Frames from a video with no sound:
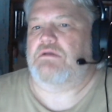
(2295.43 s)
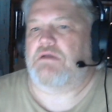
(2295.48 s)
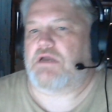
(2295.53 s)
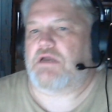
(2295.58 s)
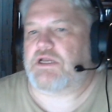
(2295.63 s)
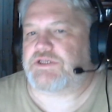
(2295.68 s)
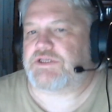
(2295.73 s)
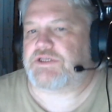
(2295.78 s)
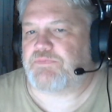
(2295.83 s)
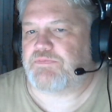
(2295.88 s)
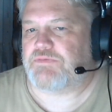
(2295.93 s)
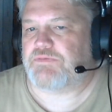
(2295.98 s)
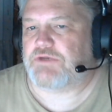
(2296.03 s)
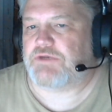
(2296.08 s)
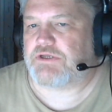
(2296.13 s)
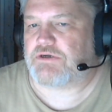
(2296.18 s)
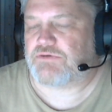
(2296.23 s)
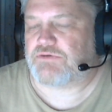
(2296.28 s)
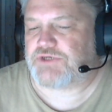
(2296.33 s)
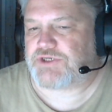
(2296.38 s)
as
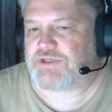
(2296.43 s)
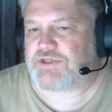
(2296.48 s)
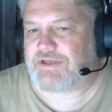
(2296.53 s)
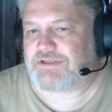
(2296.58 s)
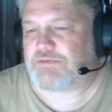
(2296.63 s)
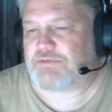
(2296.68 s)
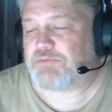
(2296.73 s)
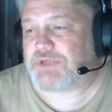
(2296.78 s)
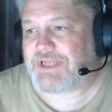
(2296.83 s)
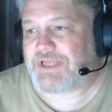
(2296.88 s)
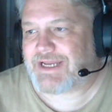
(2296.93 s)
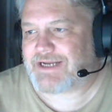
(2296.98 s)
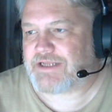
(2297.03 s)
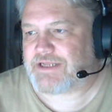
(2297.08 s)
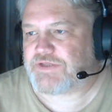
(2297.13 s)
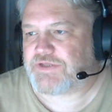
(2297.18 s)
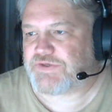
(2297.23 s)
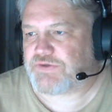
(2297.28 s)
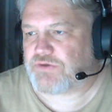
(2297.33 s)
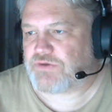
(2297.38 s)
just like the
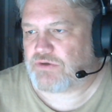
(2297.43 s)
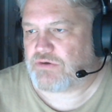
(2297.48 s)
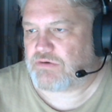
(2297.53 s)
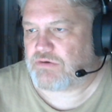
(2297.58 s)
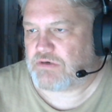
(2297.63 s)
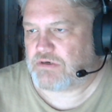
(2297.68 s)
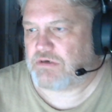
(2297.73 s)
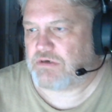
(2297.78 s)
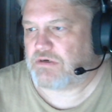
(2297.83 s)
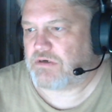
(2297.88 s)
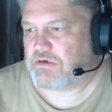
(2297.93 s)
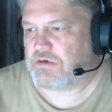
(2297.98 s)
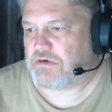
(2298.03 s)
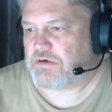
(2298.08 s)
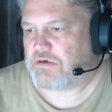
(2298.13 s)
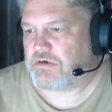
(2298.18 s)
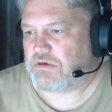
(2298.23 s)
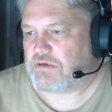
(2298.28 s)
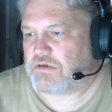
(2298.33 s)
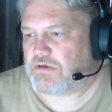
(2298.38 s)
planets do,
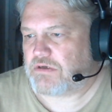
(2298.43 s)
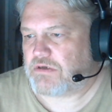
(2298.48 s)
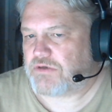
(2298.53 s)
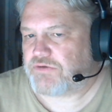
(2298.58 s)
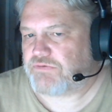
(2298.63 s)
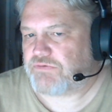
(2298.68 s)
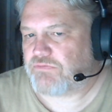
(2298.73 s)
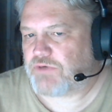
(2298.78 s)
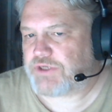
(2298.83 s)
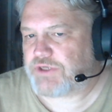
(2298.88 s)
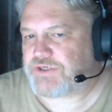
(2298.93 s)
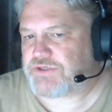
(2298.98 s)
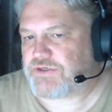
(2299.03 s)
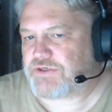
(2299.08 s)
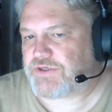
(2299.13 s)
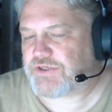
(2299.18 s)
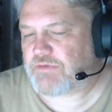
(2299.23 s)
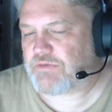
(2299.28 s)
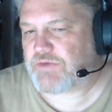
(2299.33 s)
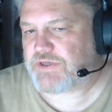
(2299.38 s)
which to
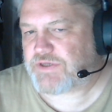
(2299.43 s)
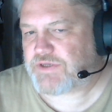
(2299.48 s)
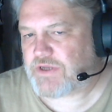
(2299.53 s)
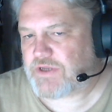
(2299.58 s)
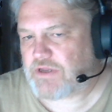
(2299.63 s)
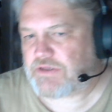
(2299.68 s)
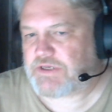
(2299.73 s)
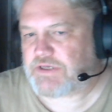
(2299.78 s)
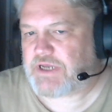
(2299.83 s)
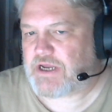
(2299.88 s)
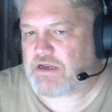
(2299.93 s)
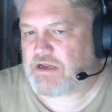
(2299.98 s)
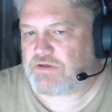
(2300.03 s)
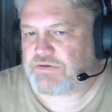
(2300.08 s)
some extent, yeah,